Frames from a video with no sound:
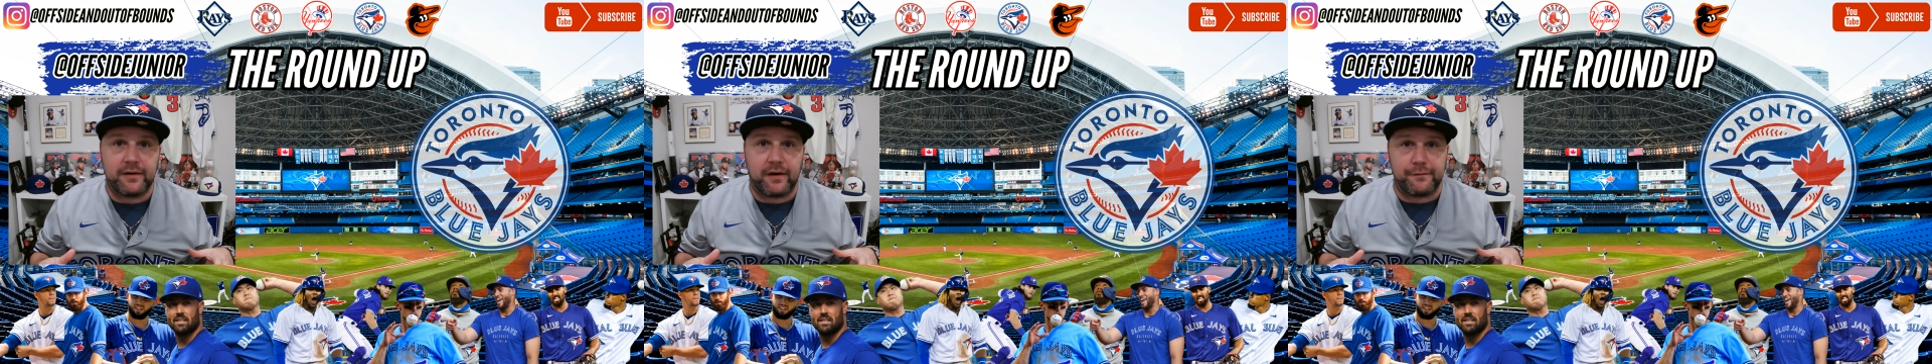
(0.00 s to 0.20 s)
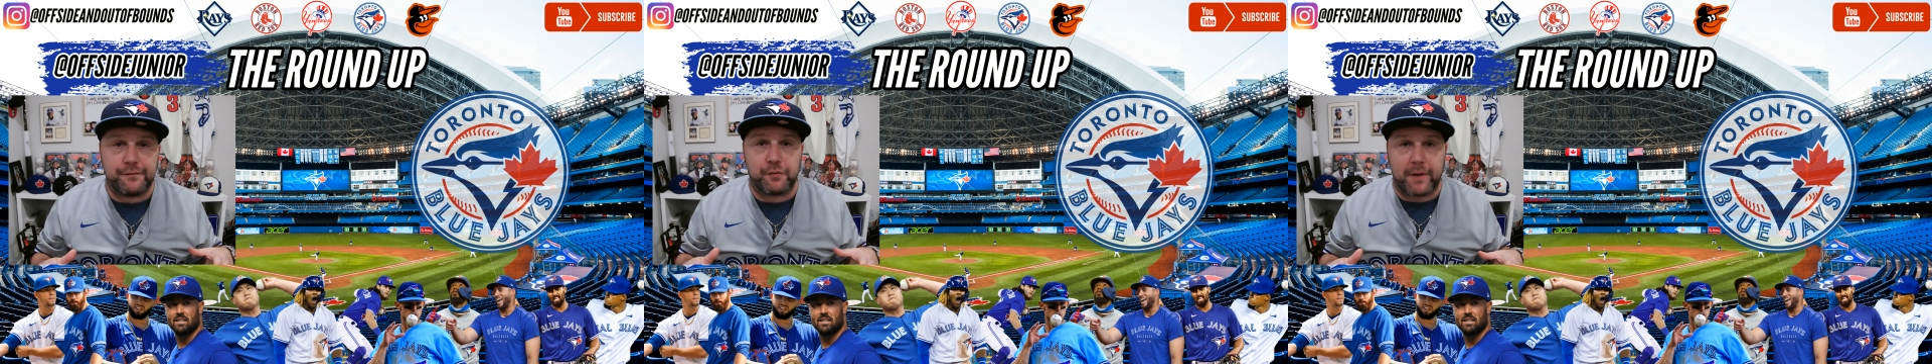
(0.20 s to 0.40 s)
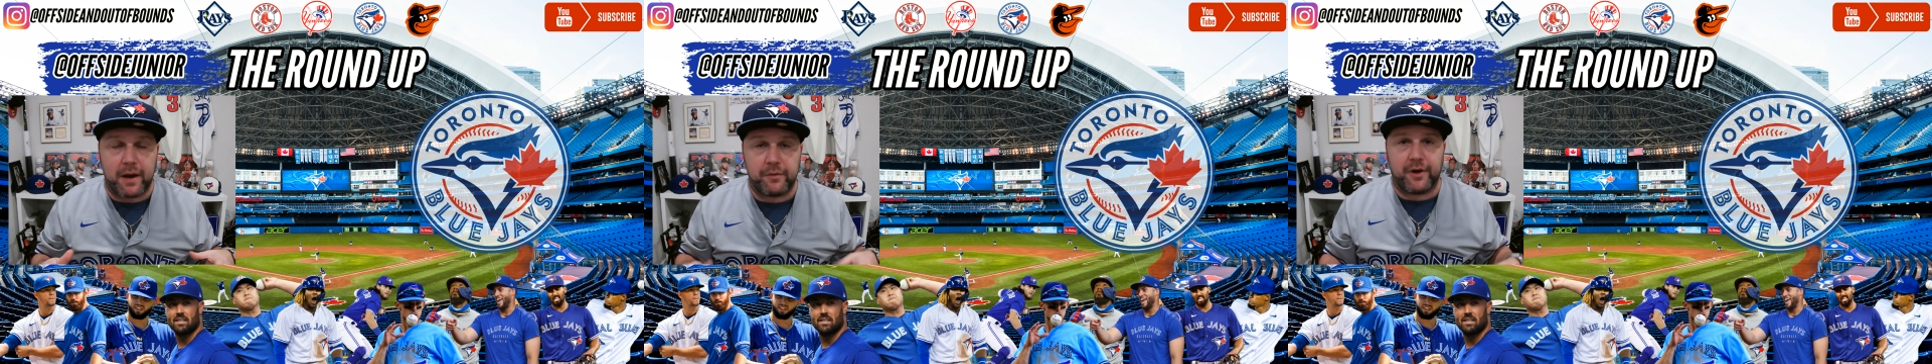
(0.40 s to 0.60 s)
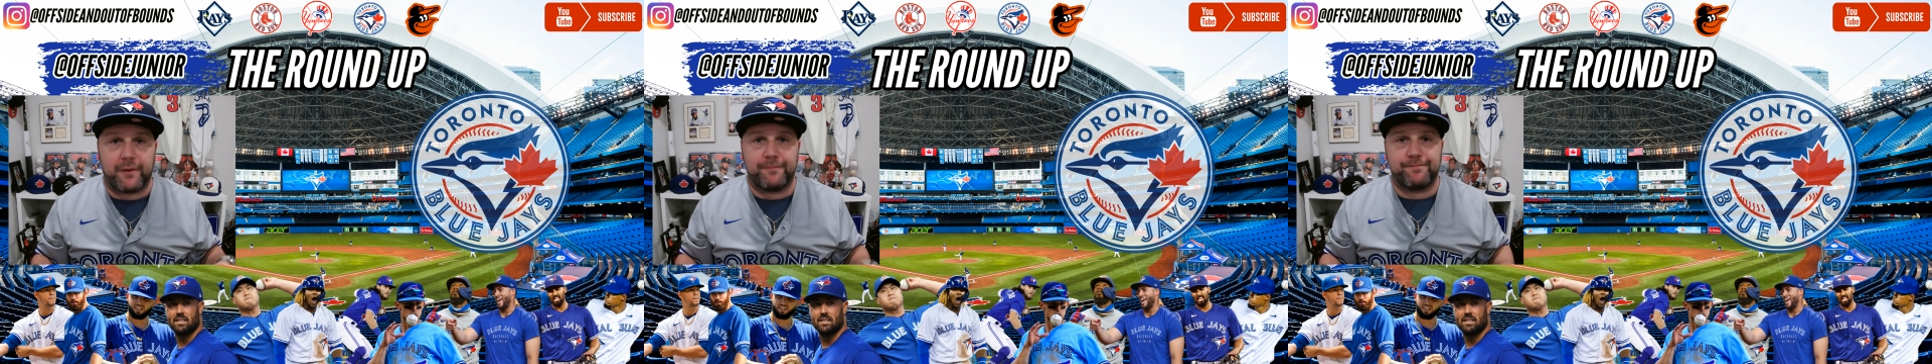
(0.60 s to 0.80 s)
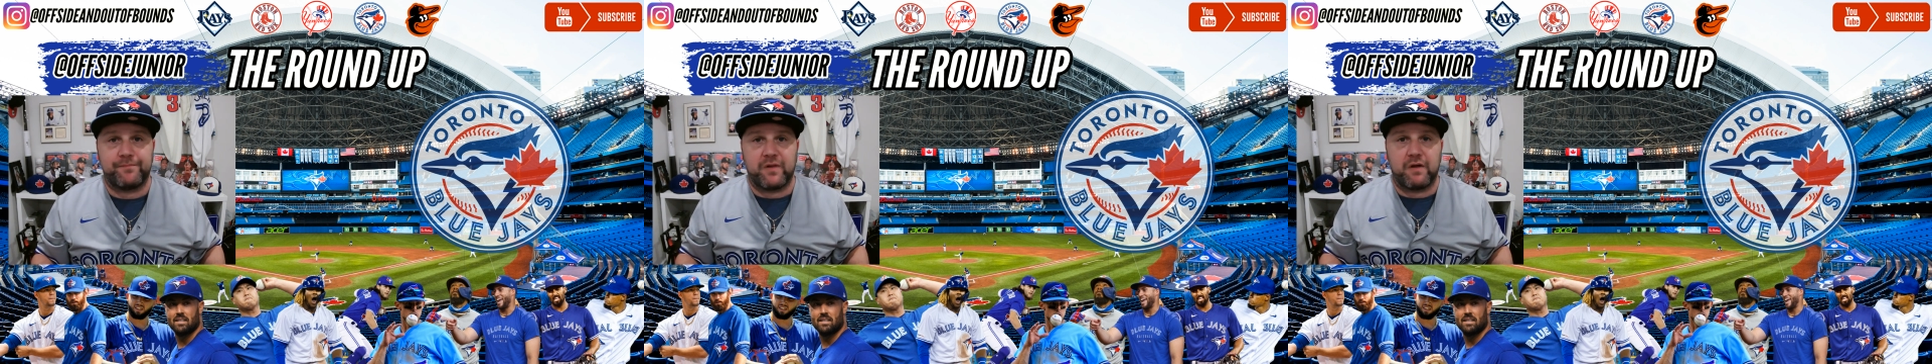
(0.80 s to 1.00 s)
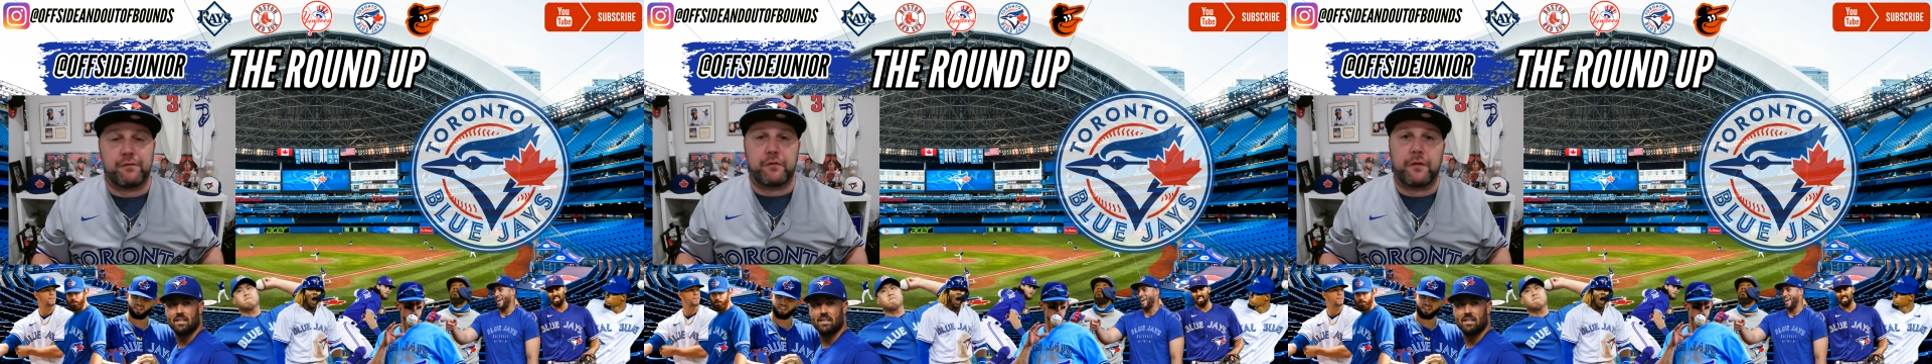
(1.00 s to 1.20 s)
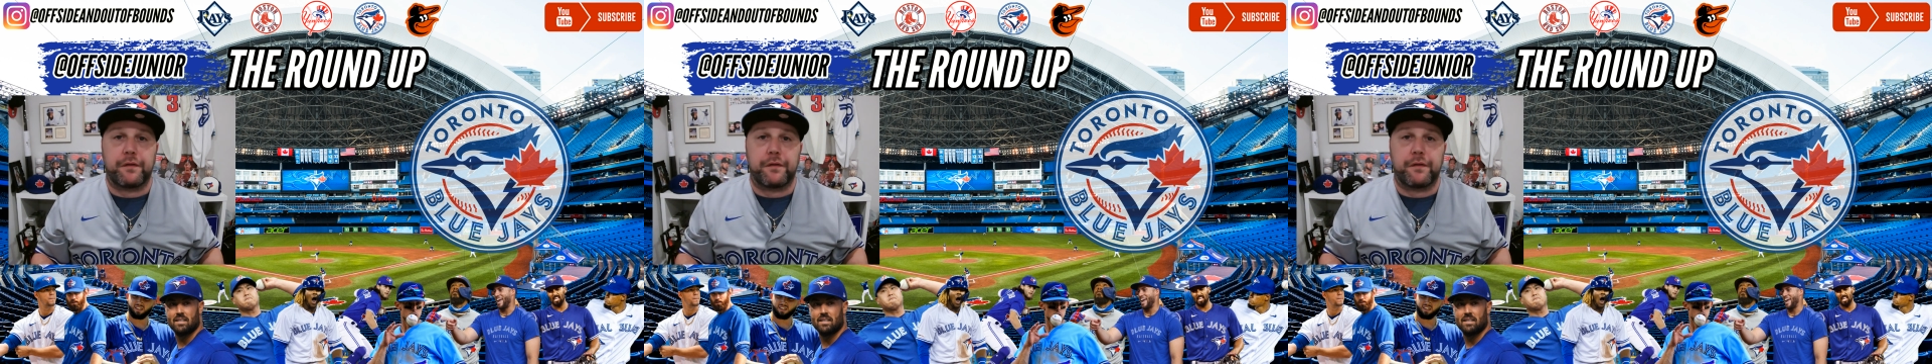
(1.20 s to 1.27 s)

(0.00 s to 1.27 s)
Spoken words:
of the Roundup for